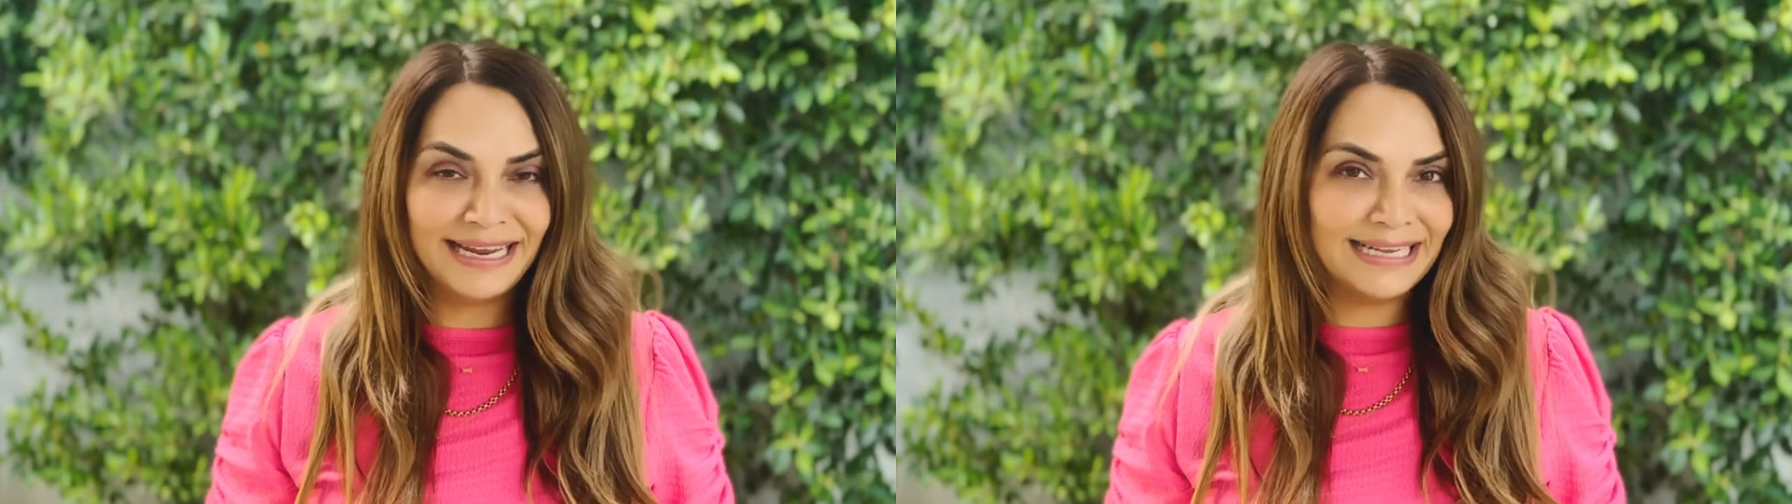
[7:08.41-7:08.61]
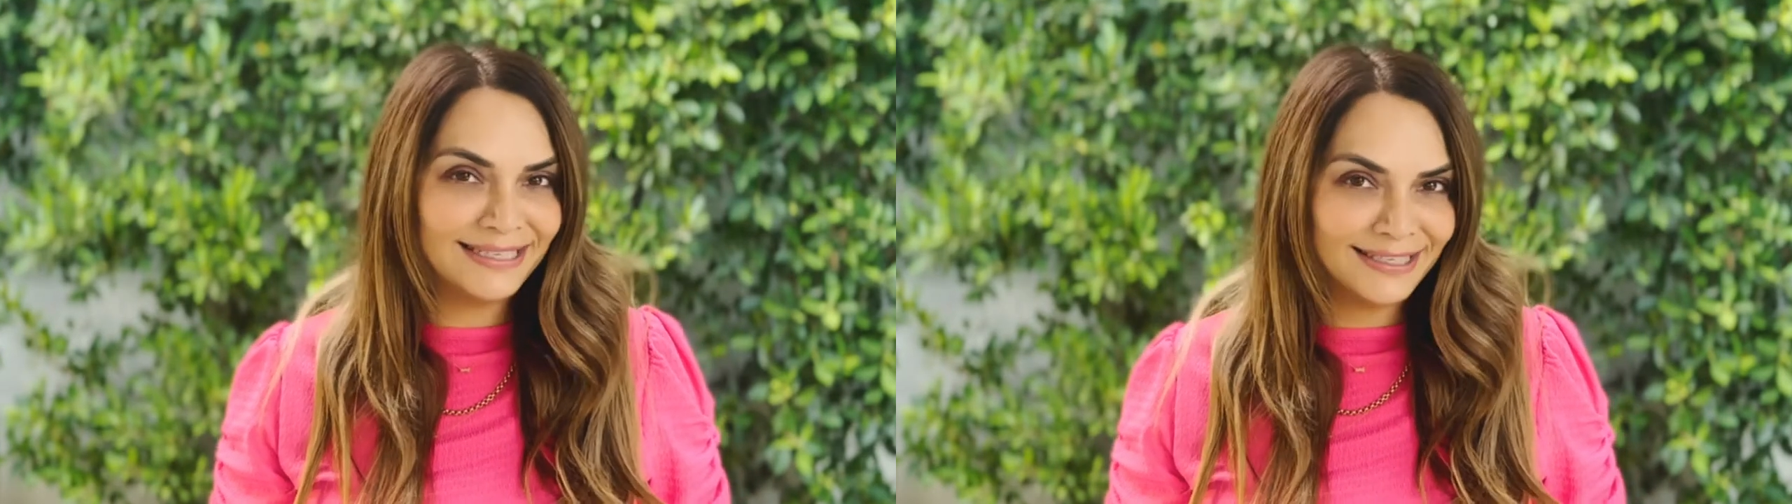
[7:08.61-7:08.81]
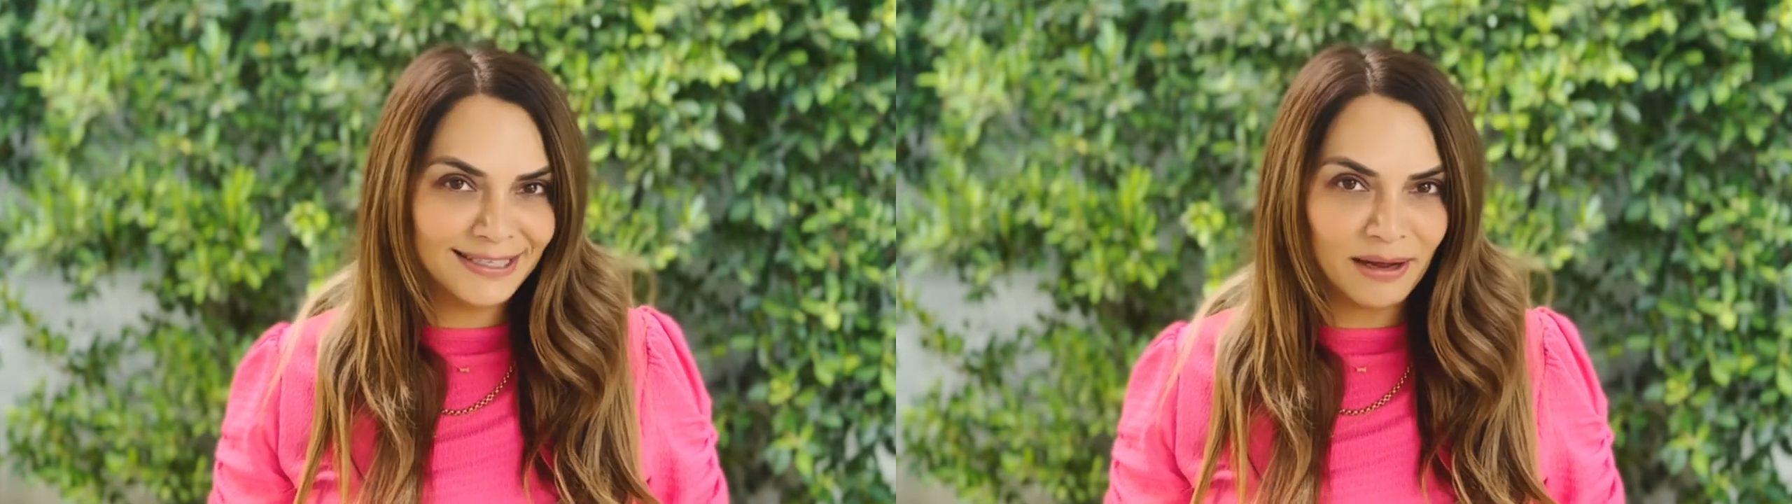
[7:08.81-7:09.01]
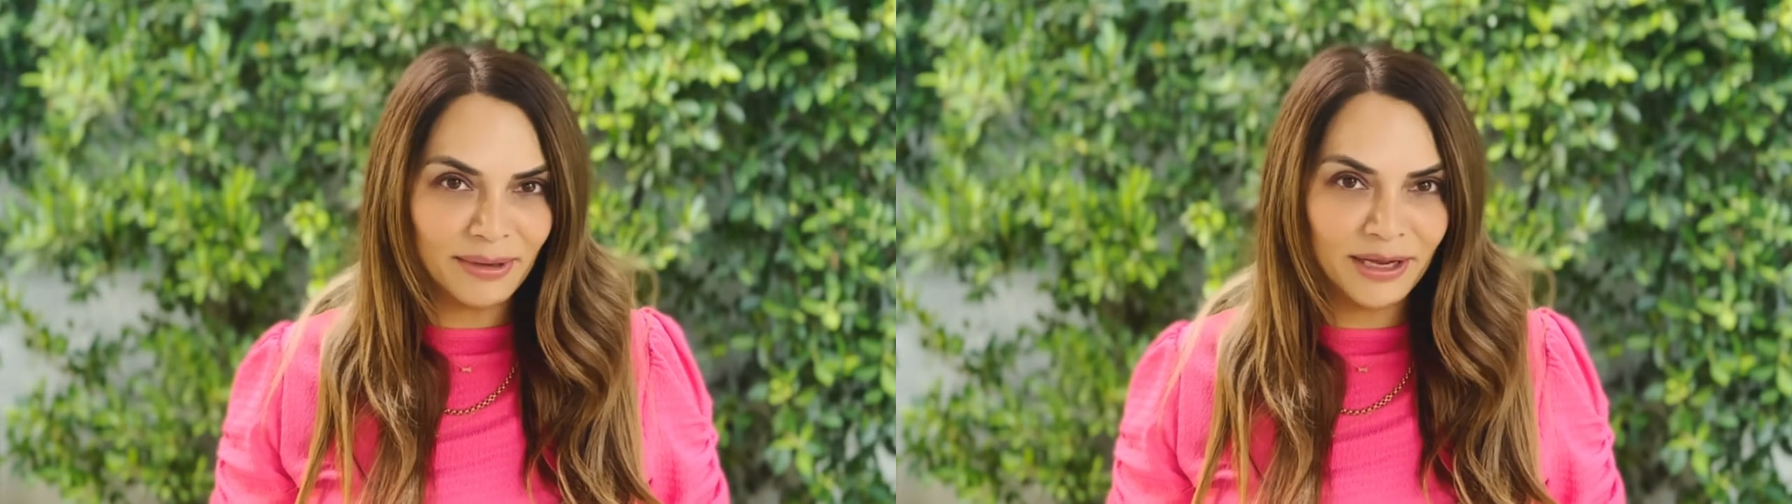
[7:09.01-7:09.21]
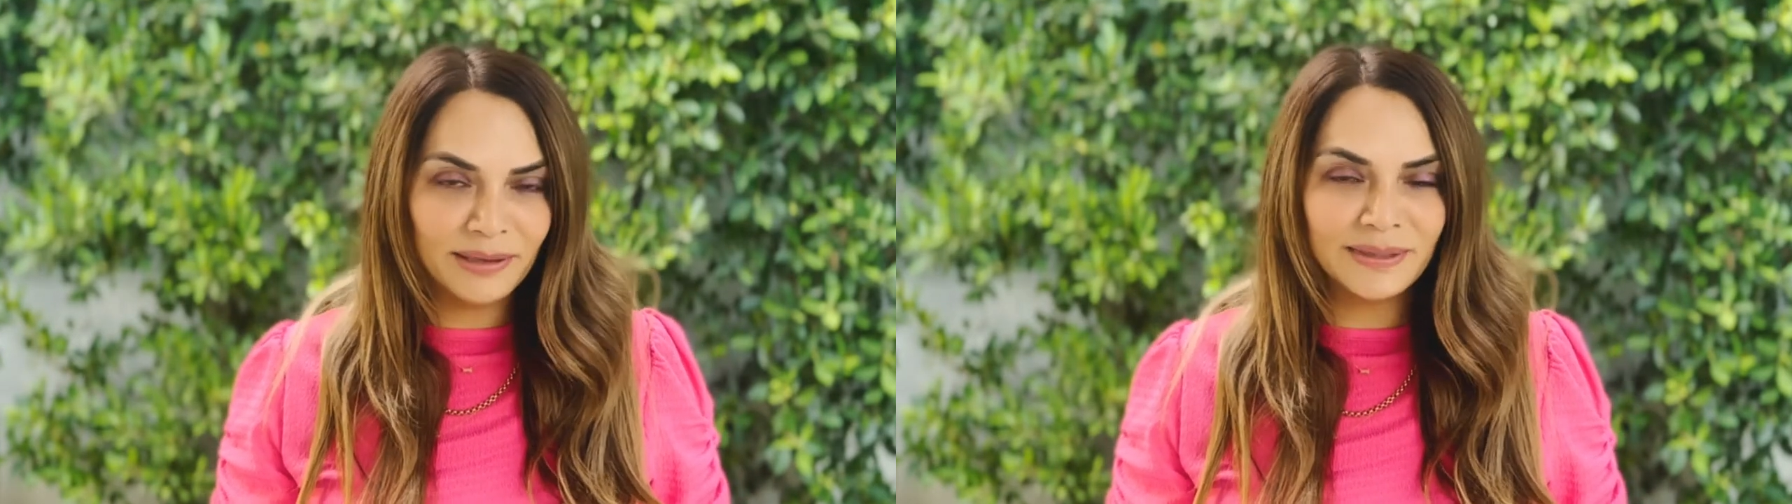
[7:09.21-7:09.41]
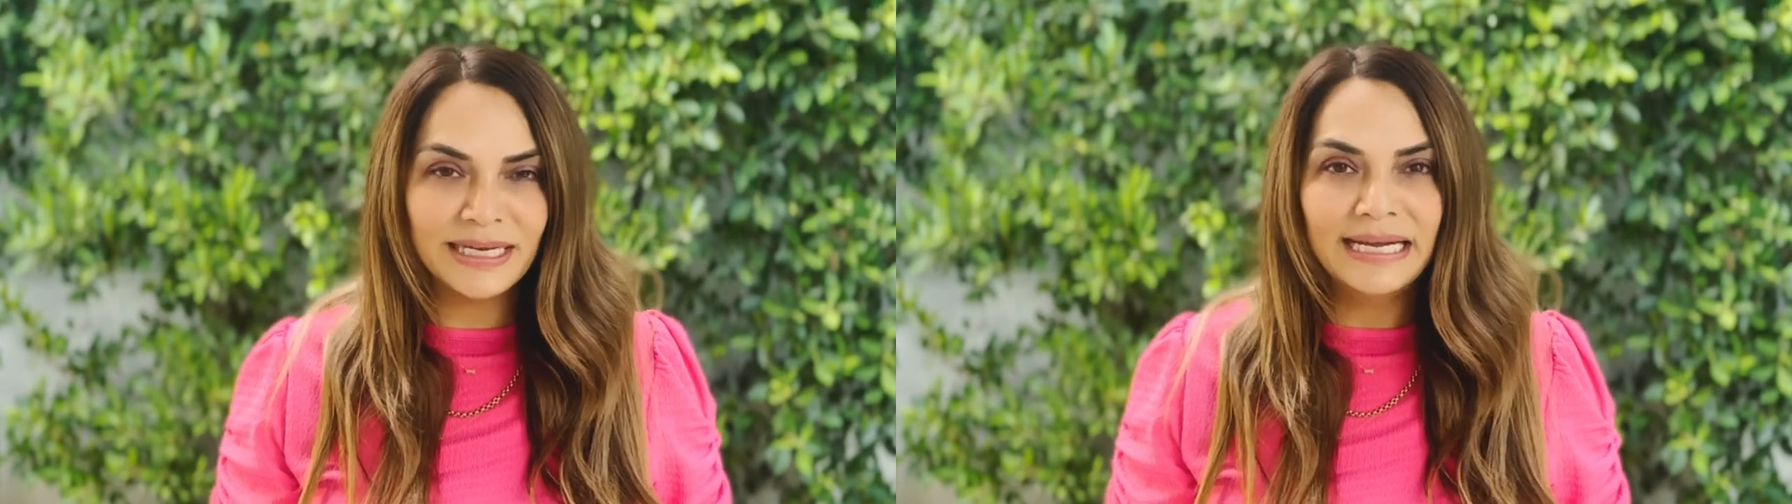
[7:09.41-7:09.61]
is the suburbs,